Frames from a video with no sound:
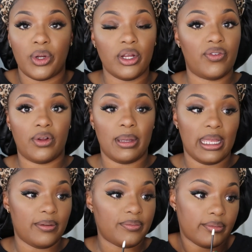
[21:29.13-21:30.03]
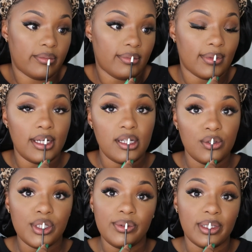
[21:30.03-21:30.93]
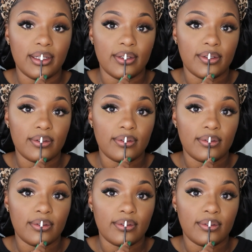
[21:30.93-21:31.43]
work for me, I don't do it.